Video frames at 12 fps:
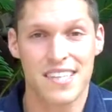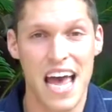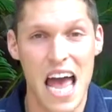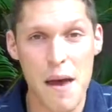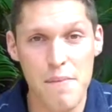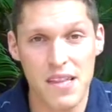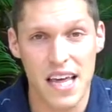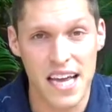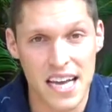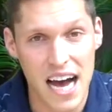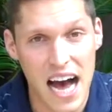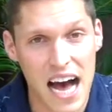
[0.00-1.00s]
to
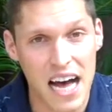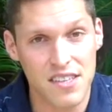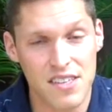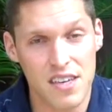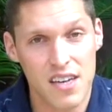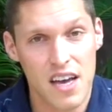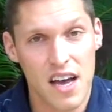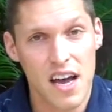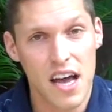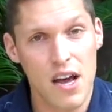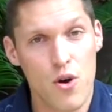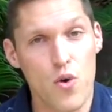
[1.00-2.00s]
emulate God,
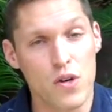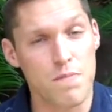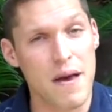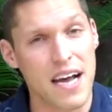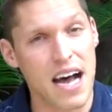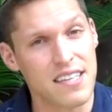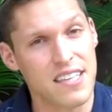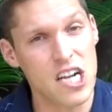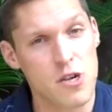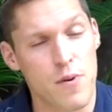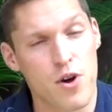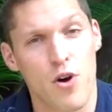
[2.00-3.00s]
who is
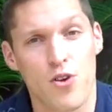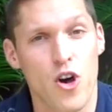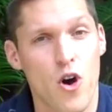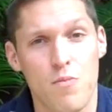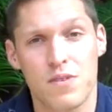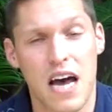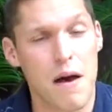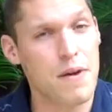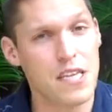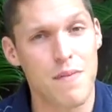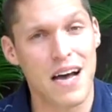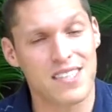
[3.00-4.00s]
mechadesh b'chol yom
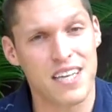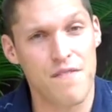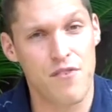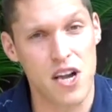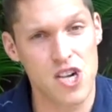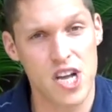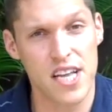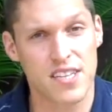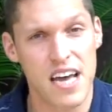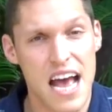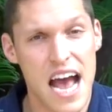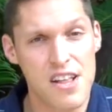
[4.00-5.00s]
tamid ma'aseh
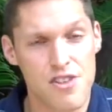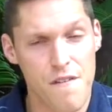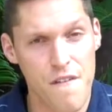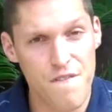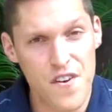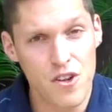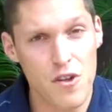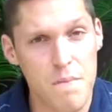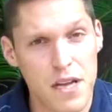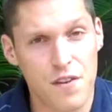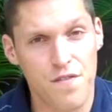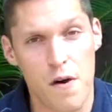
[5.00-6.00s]
Bereishit, and to fulfill the
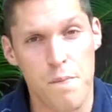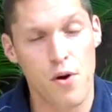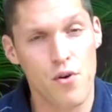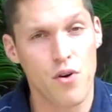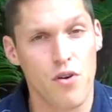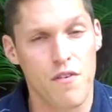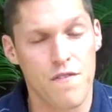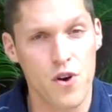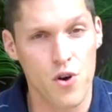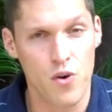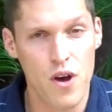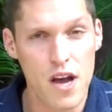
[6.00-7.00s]
mitzvah of Peru
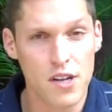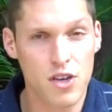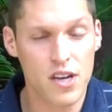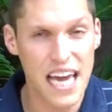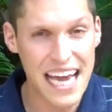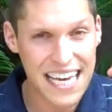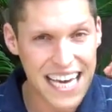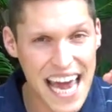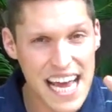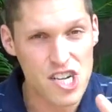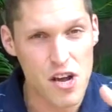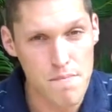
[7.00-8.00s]
urvu, to
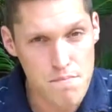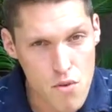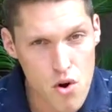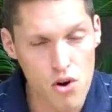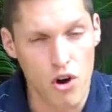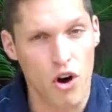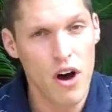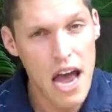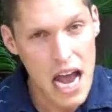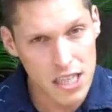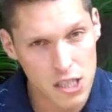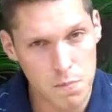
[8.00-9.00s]
engage in moral
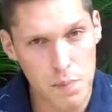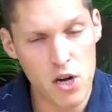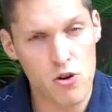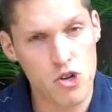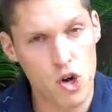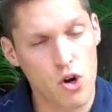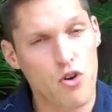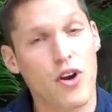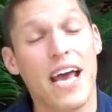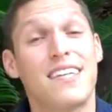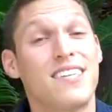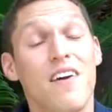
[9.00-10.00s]
and spiritual
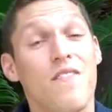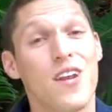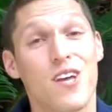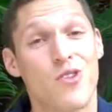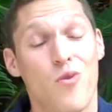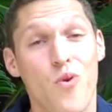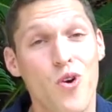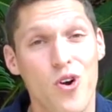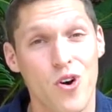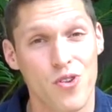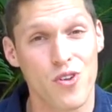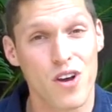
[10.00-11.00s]
creativity in the
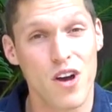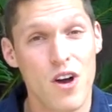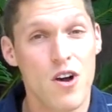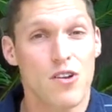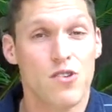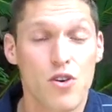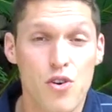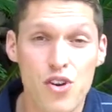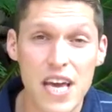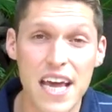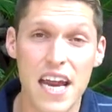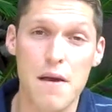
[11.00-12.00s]
world, to
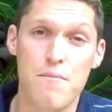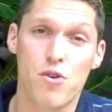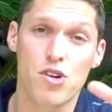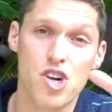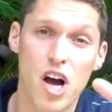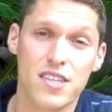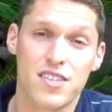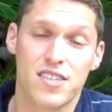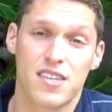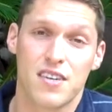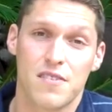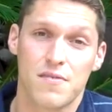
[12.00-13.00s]
create a more
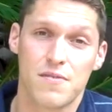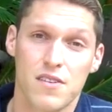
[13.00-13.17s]
just,